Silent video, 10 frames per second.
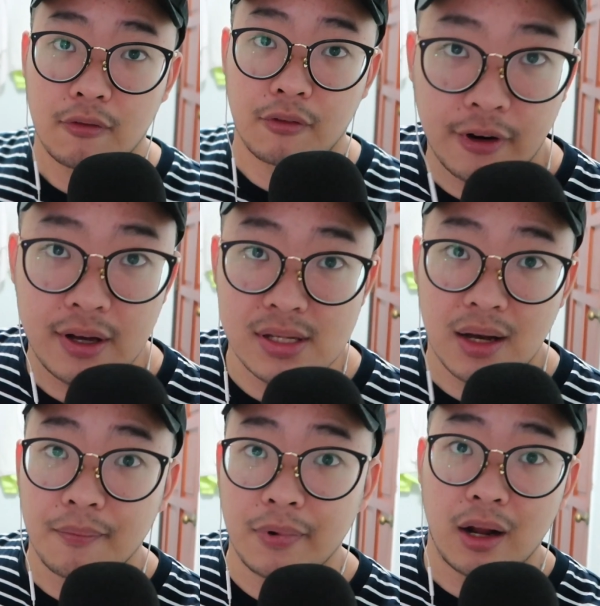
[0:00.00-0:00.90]
For
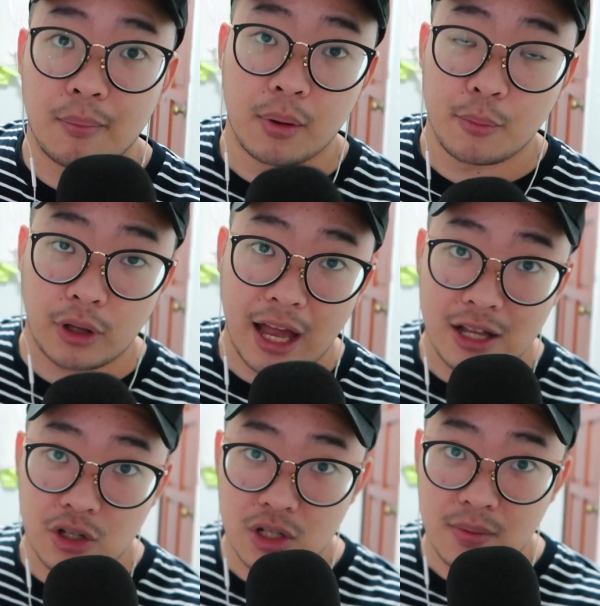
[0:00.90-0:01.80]
example, like Bermuda
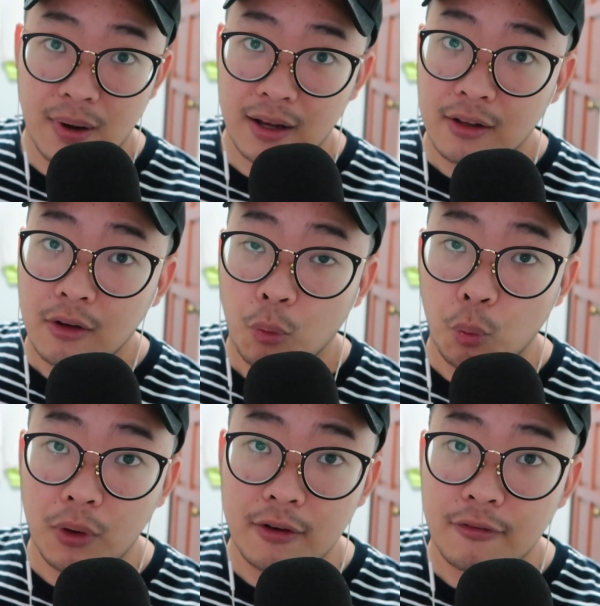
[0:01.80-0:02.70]
NG, but
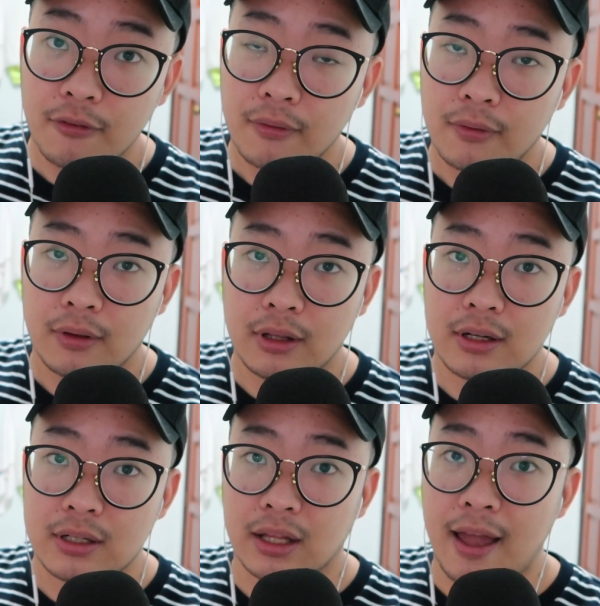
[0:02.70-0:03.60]
with
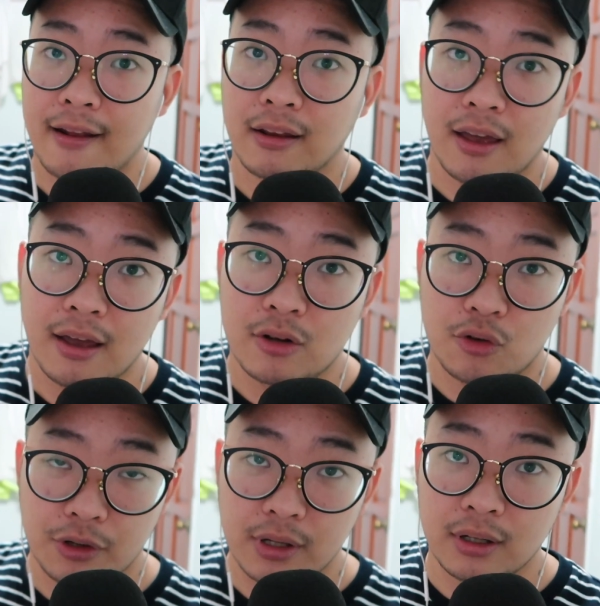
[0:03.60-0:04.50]
the 10k
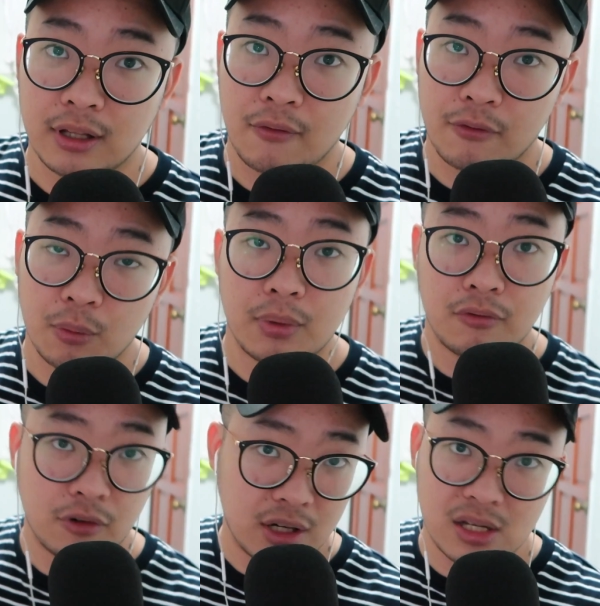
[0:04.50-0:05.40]
trigger that will be
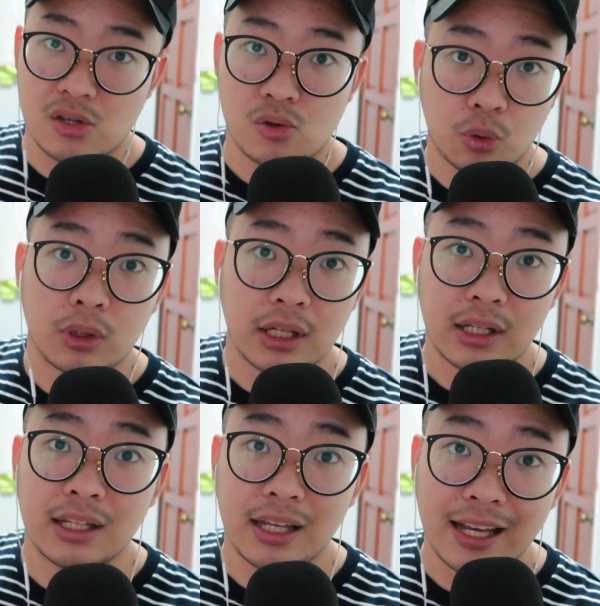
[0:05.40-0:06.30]
released soon
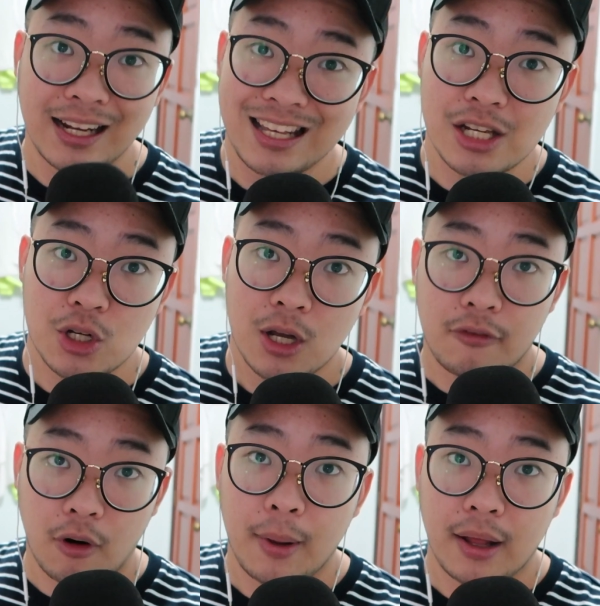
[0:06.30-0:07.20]
in English
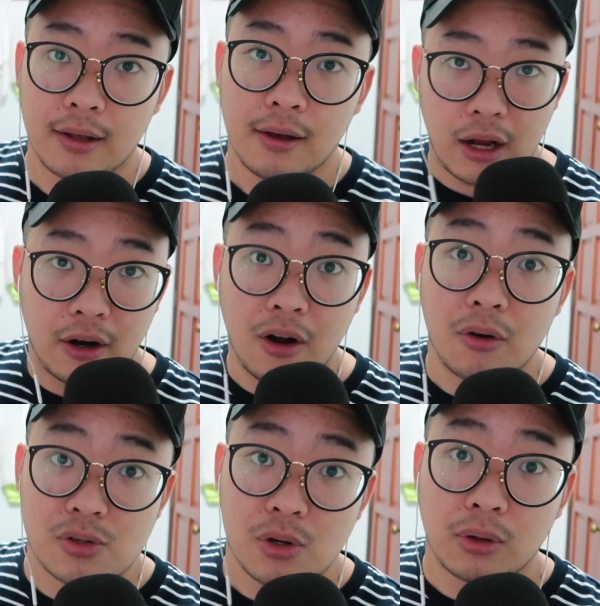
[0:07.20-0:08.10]
format, and
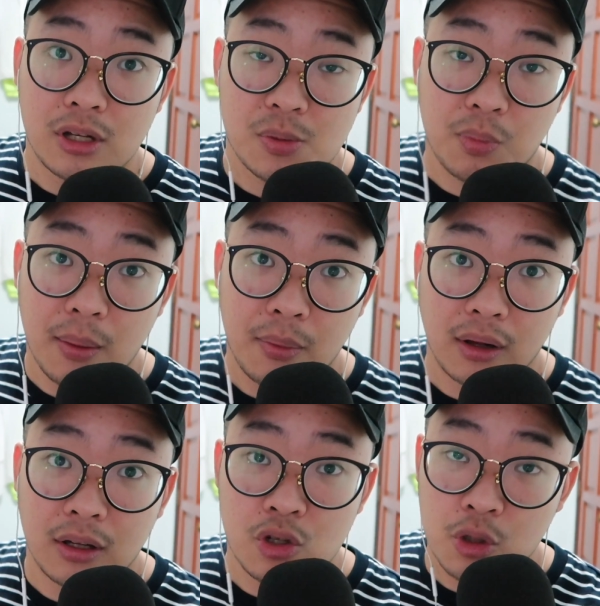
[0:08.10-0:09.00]
also the Sprite
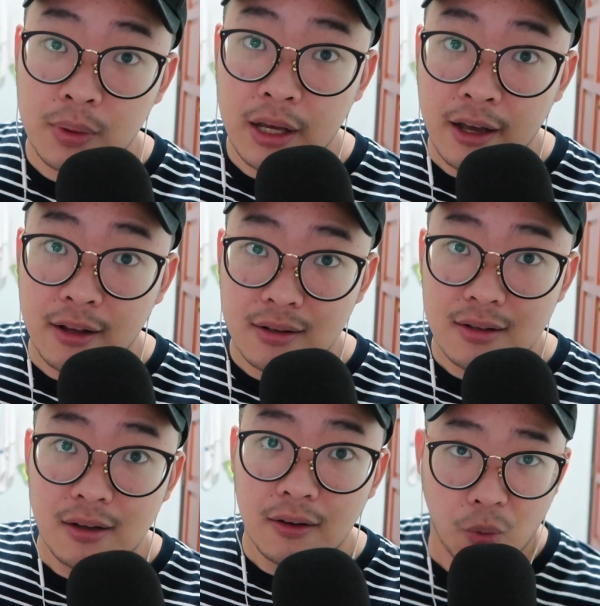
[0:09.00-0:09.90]
Brother
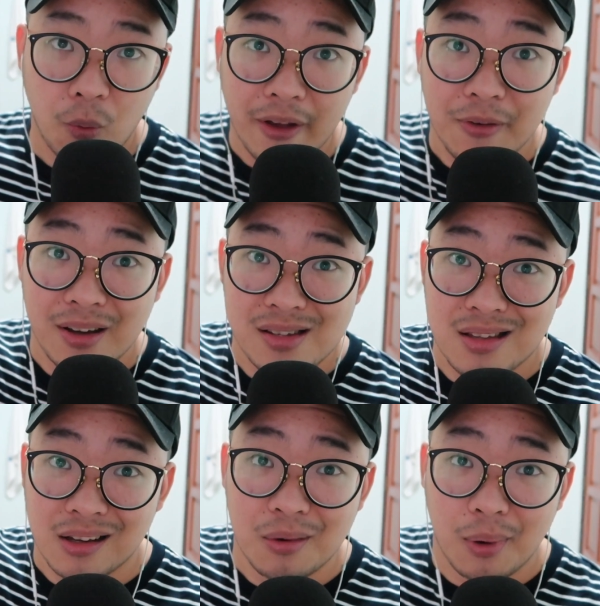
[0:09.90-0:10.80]
GB8. So what you guys
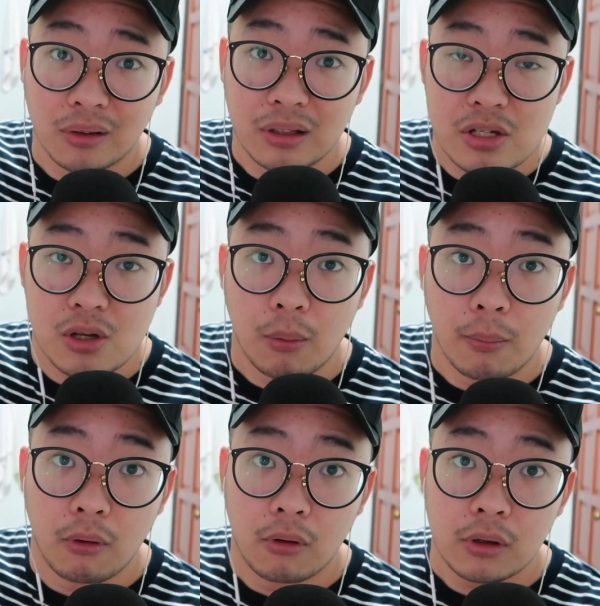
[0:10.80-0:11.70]
think about this
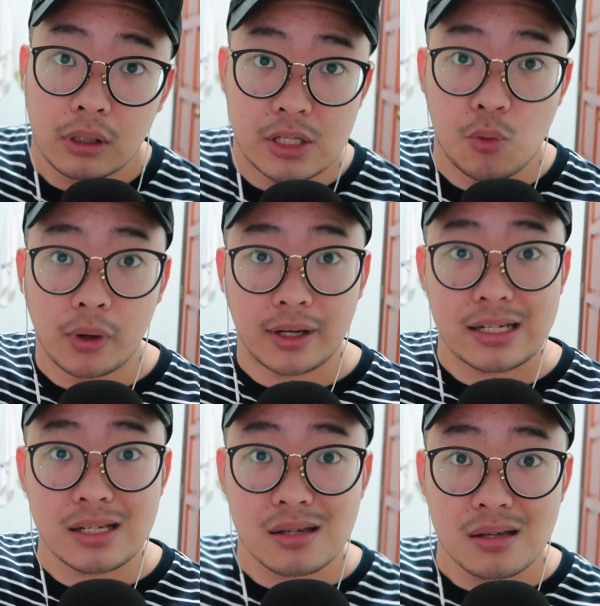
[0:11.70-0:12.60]
combo? Is it
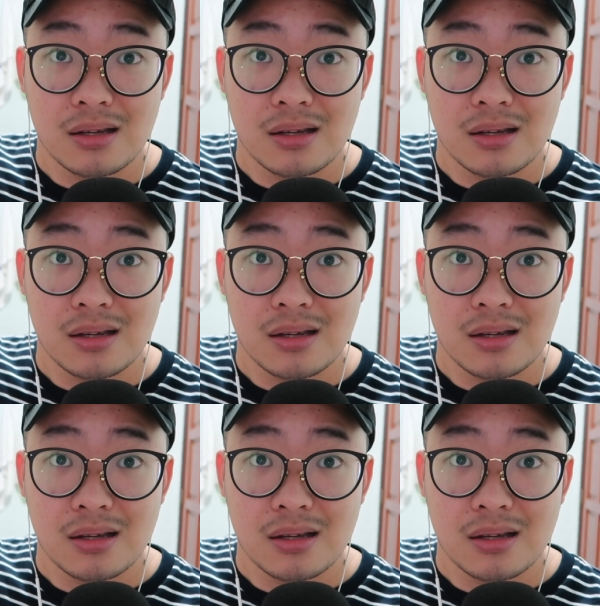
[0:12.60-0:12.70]
working?